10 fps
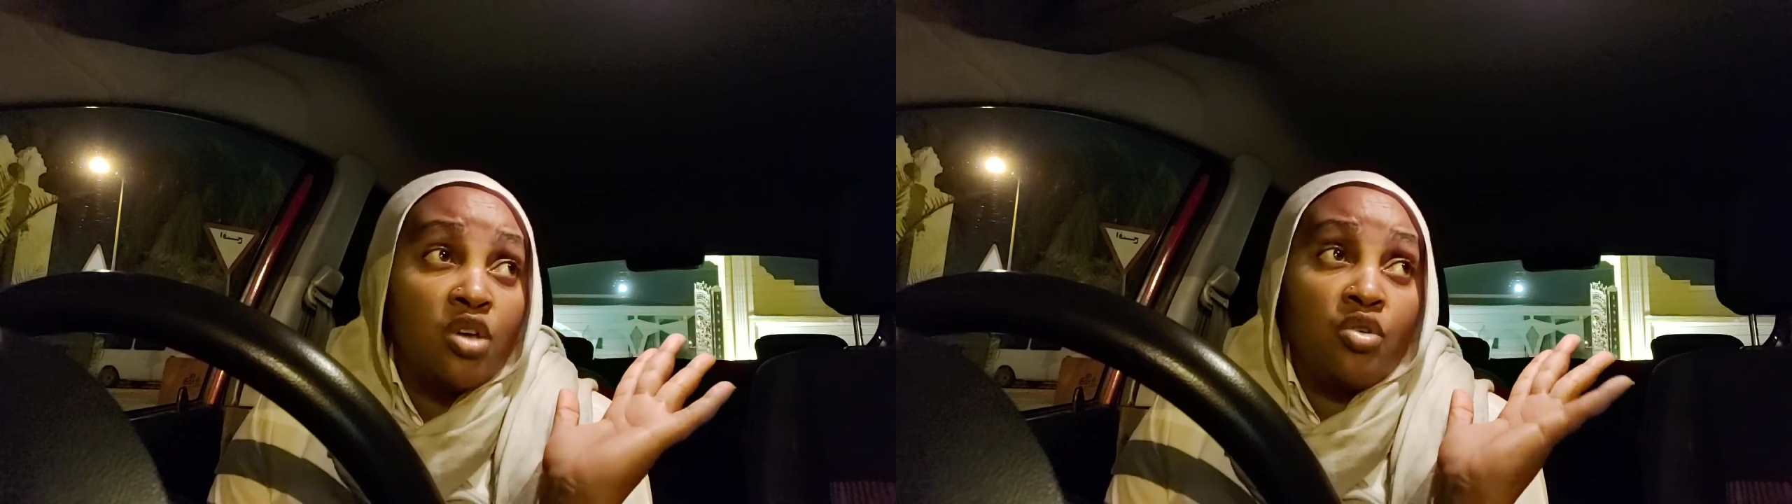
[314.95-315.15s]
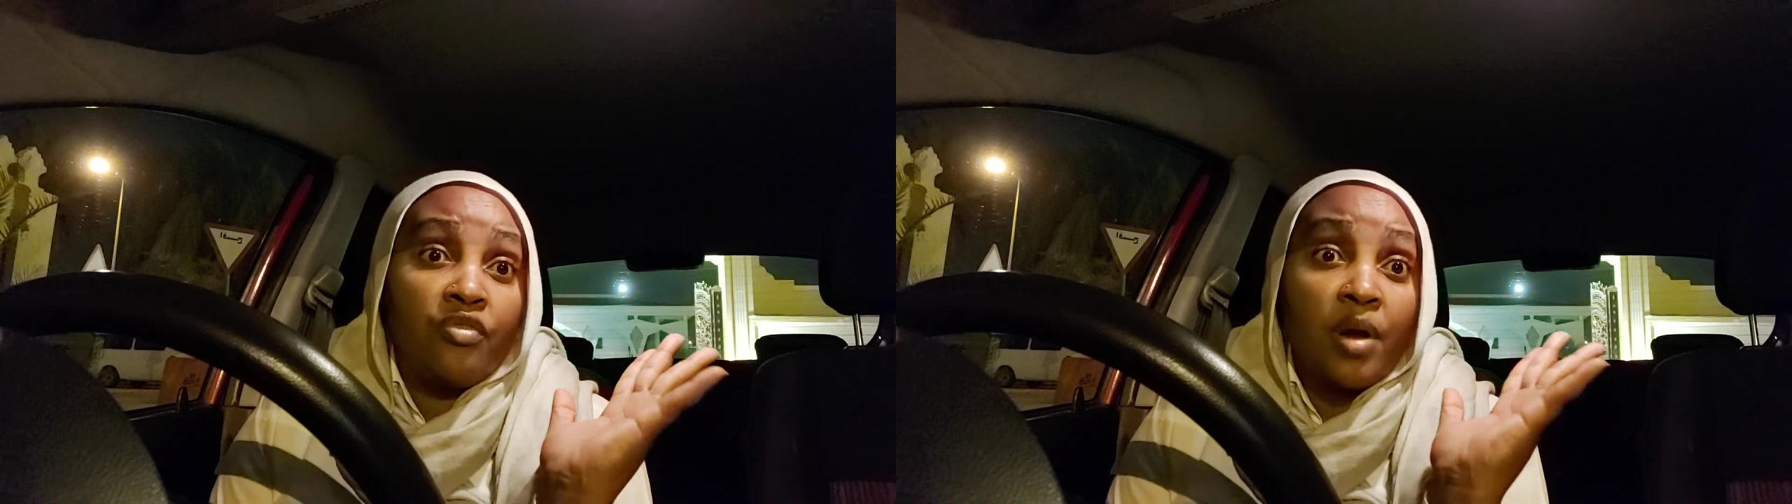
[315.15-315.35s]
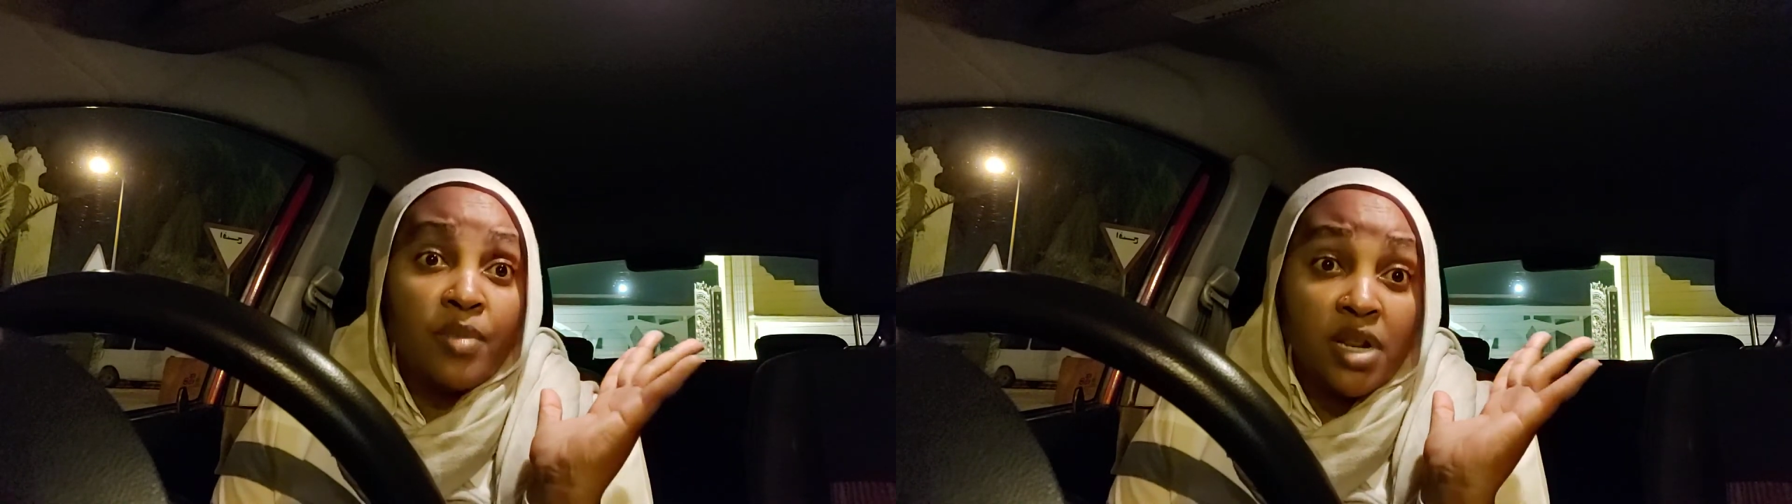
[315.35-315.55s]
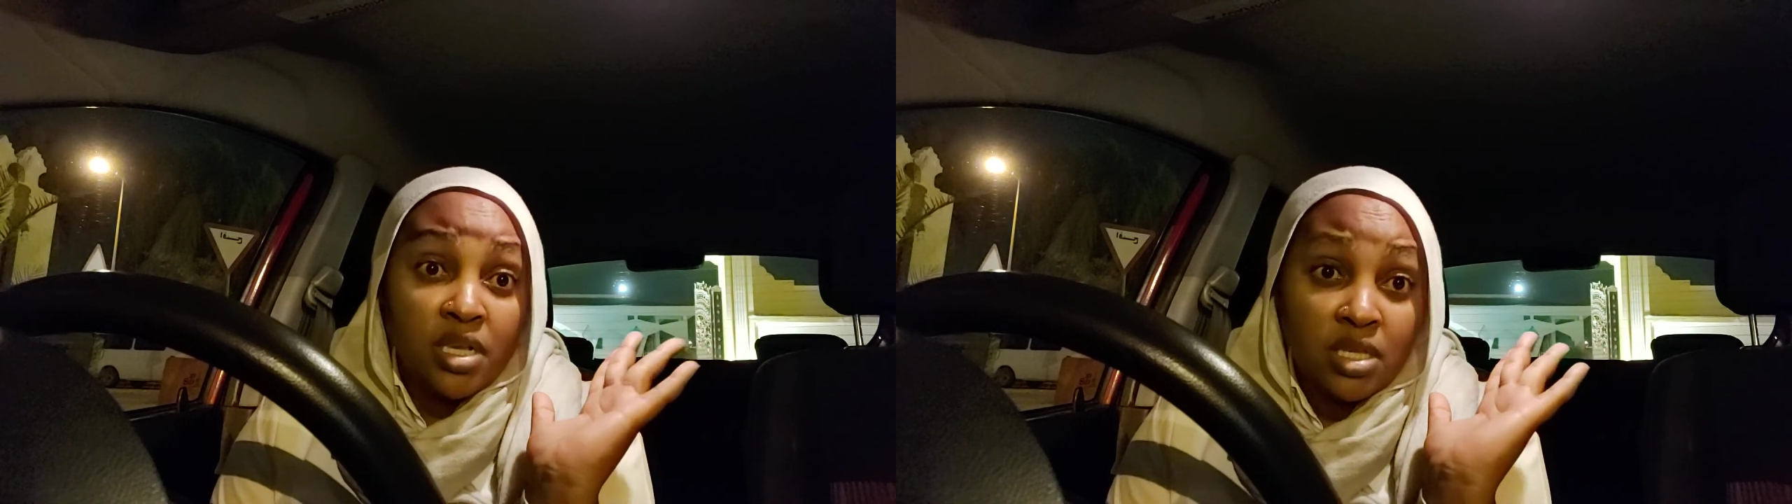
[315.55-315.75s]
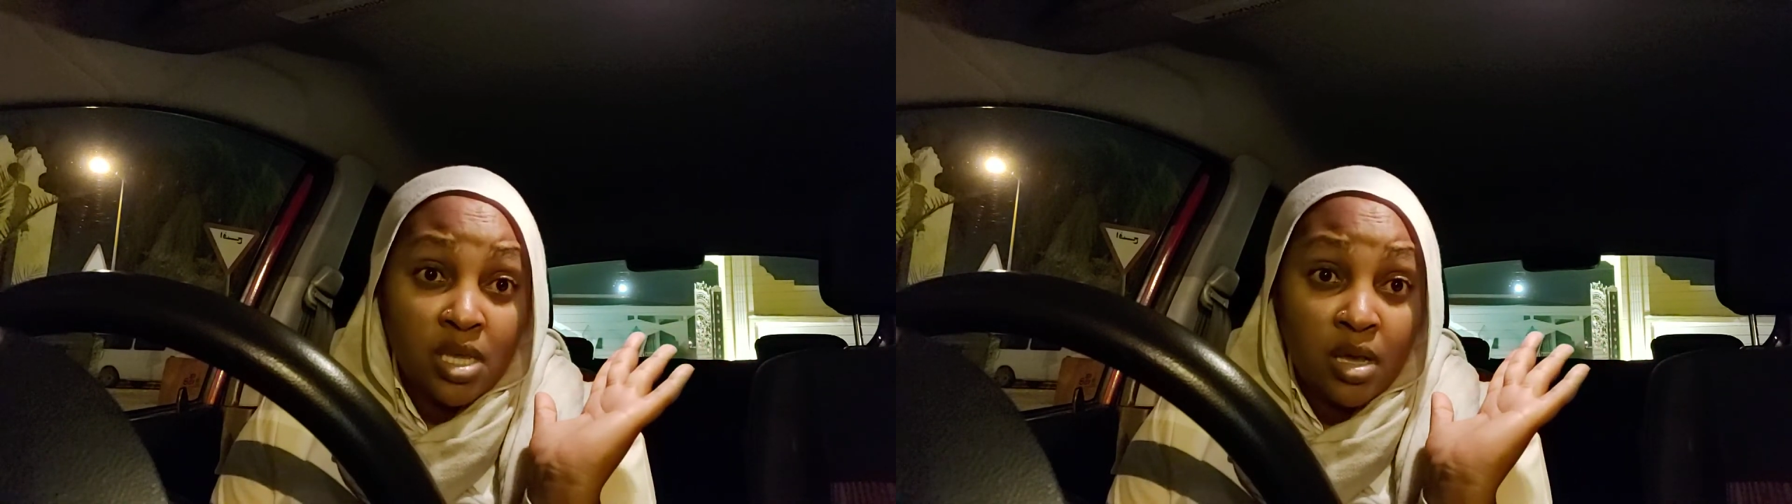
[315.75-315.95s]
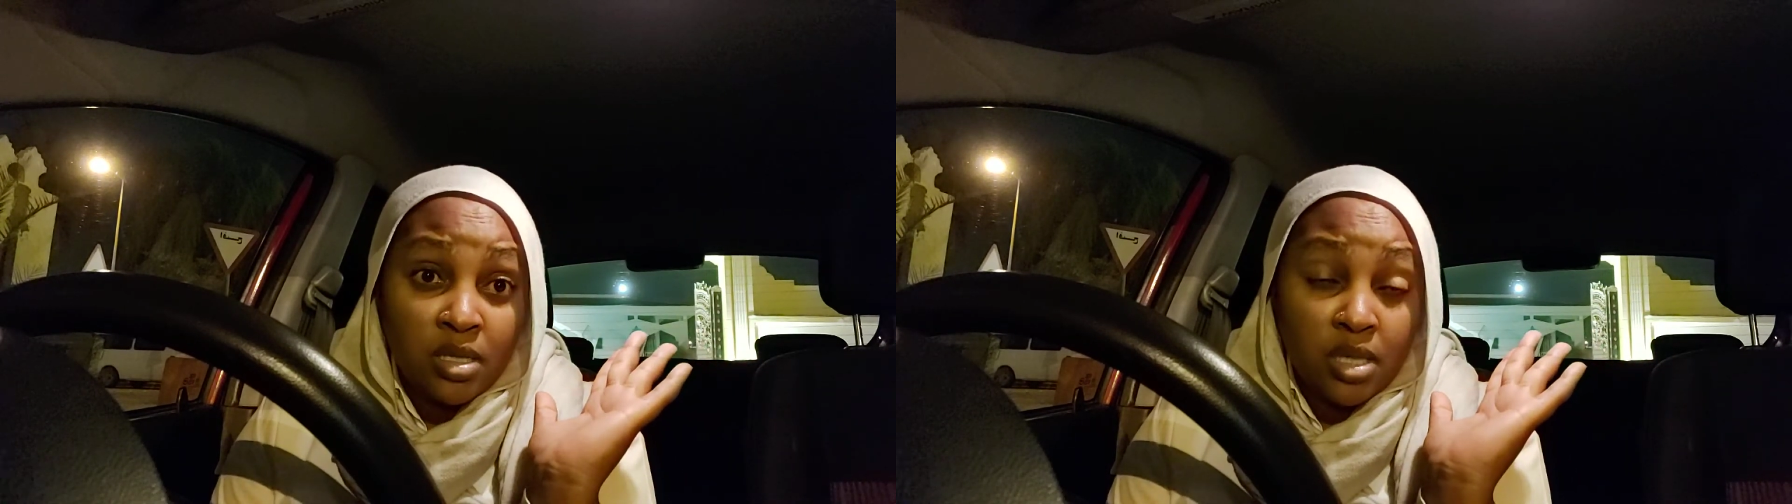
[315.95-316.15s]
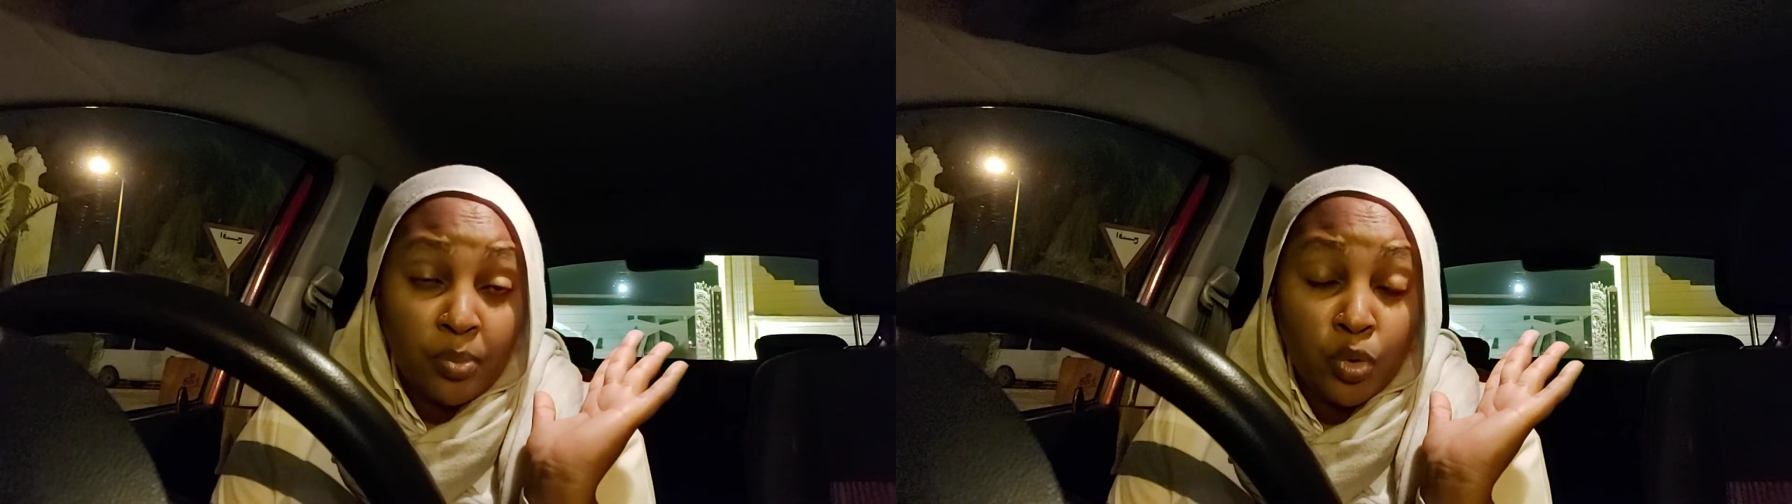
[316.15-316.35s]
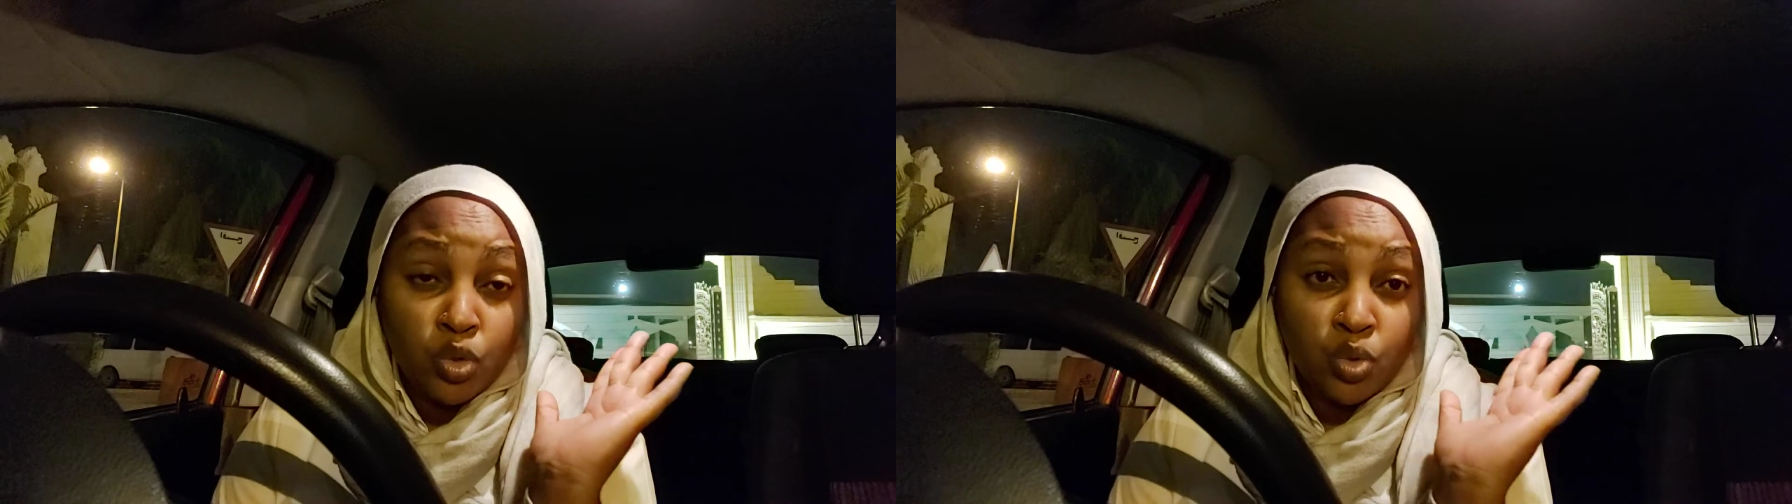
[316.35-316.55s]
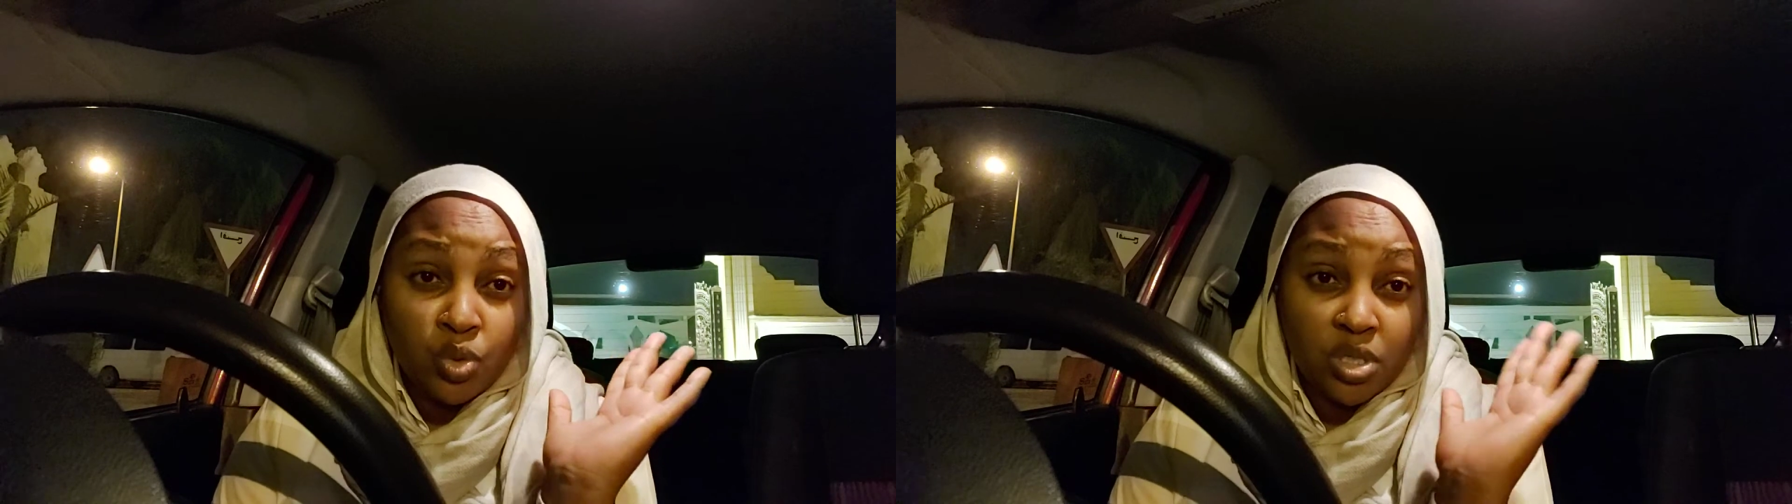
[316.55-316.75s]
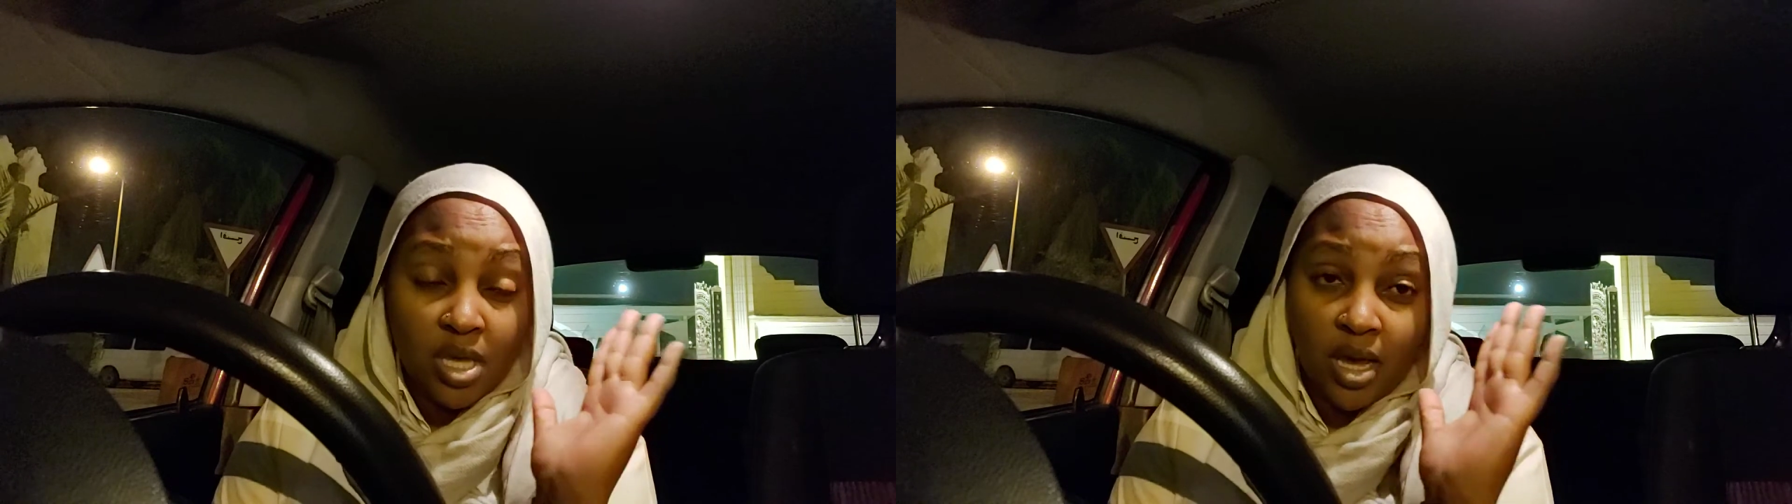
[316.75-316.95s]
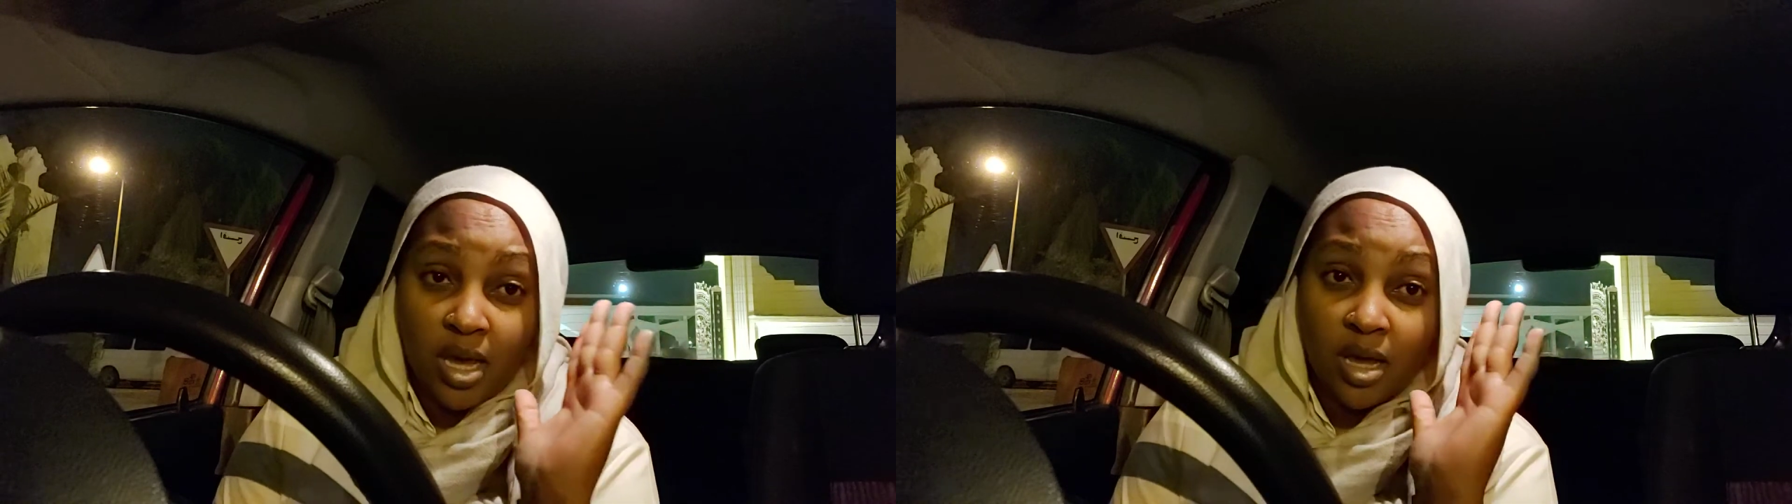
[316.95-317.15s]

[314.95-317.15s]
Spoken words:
your family is supposed to stay